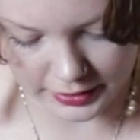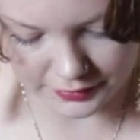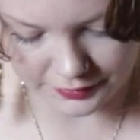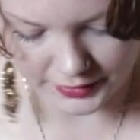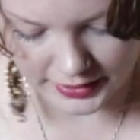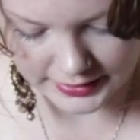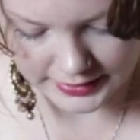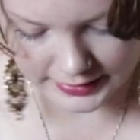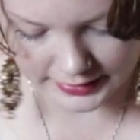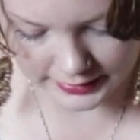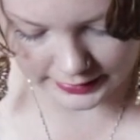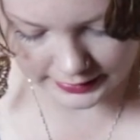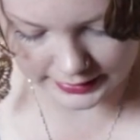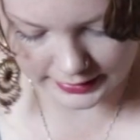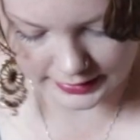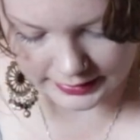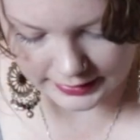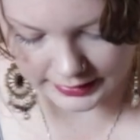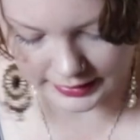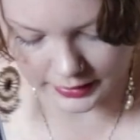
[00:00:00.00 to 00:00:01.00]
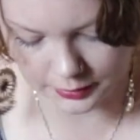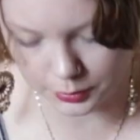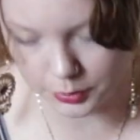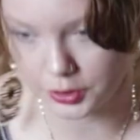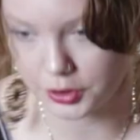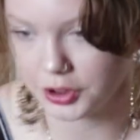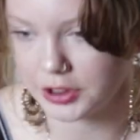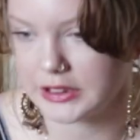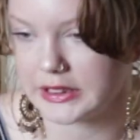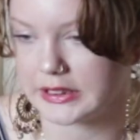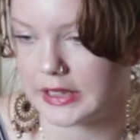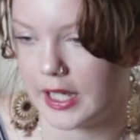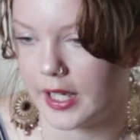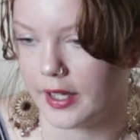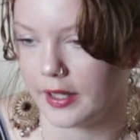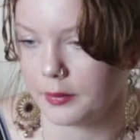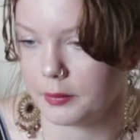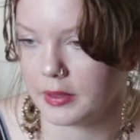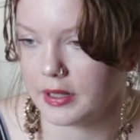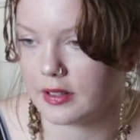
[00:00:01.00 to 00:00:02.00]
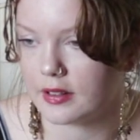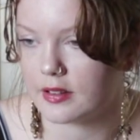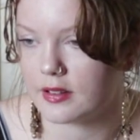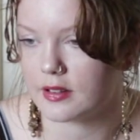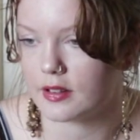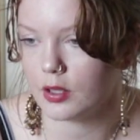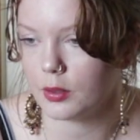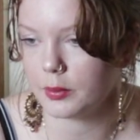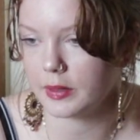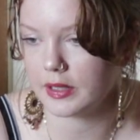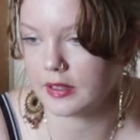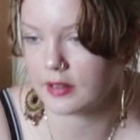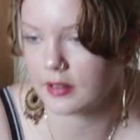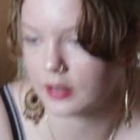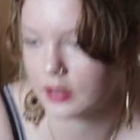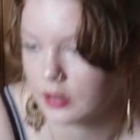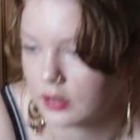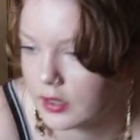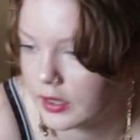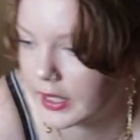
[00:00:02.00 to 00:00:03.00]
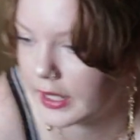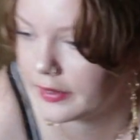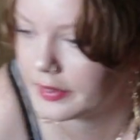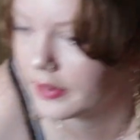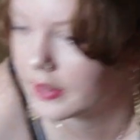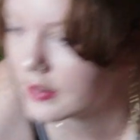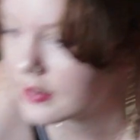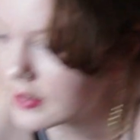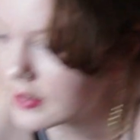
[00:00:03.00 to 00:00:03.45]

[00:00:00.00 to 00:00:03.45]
if I didn't get it, it will just die, because nobody's gonna look at this